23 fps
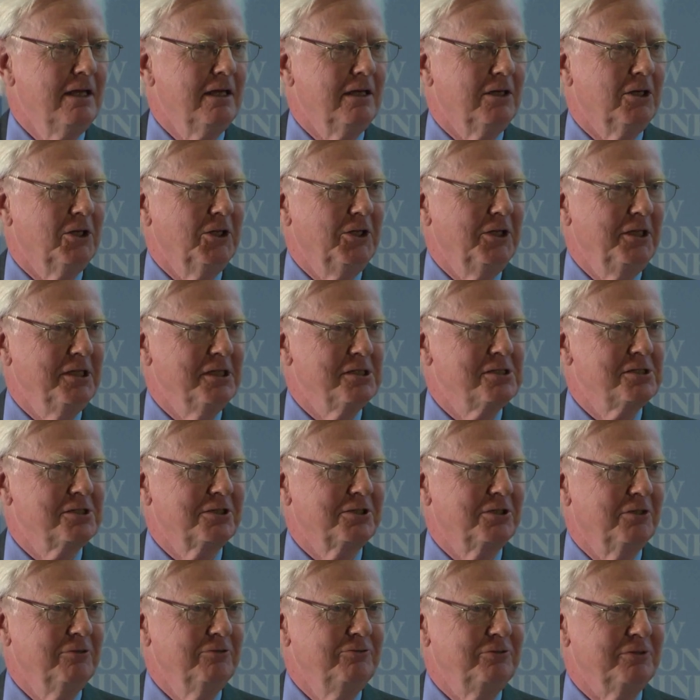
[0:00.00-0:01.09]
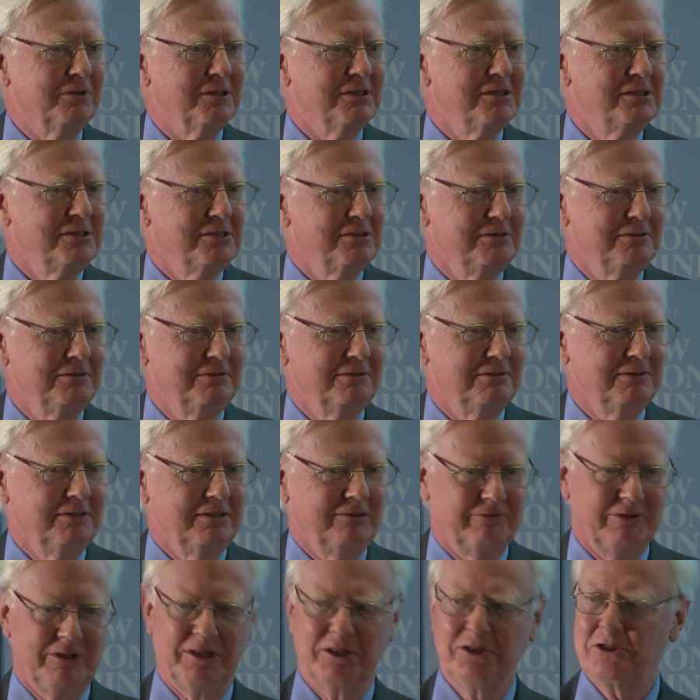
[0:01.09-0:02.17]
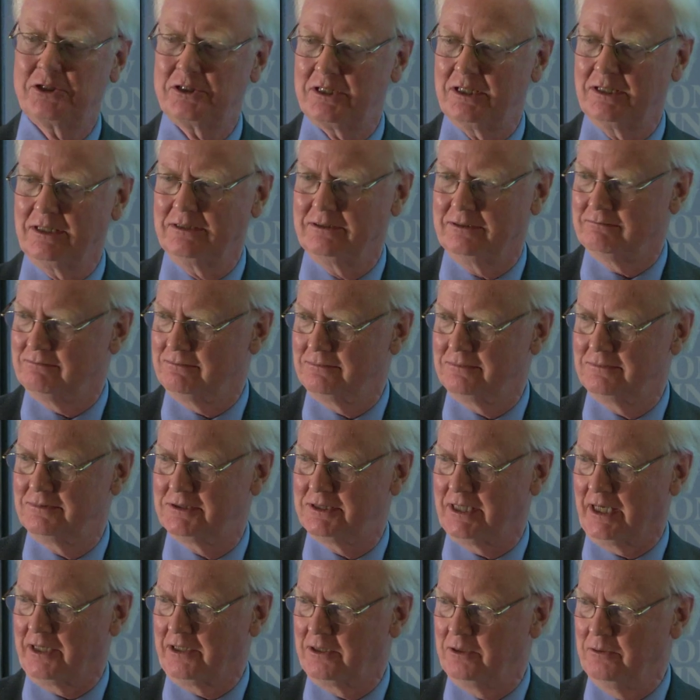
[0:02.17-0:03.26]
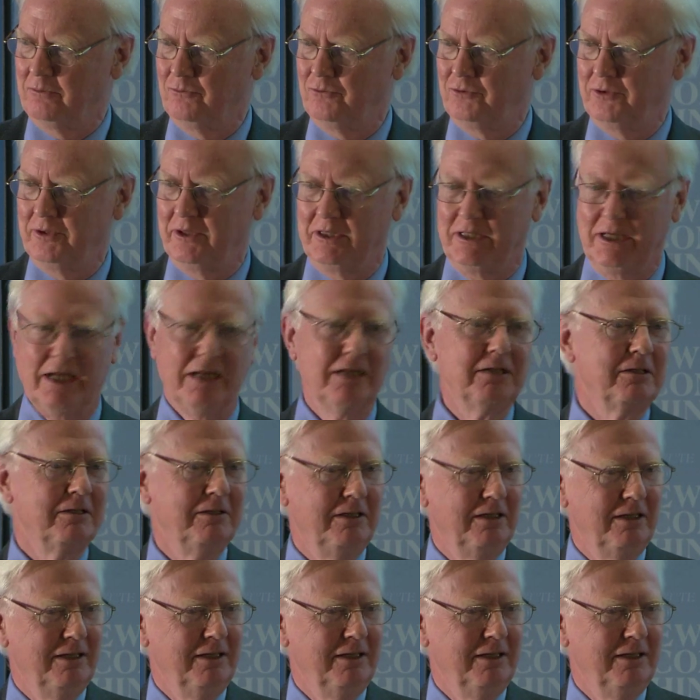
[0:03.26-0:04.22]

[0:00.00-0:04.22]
on this conference. They're very interesting. Thank them for that.